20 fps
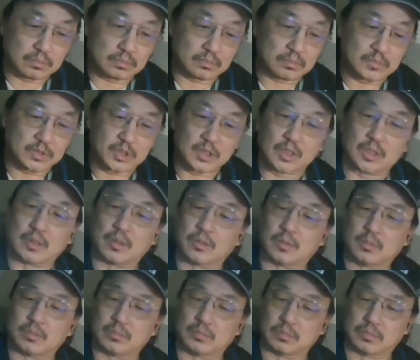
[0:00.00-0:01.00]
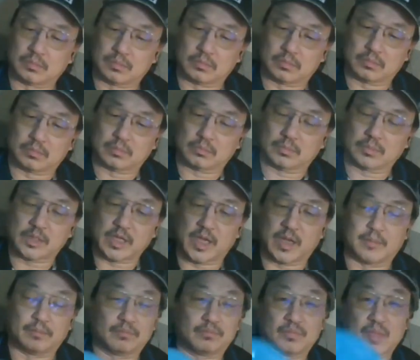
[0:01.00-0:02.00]
So yeah,
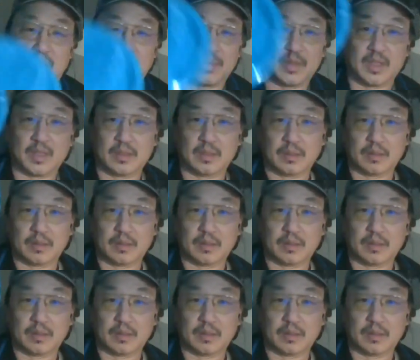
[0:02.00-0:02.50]
I mean,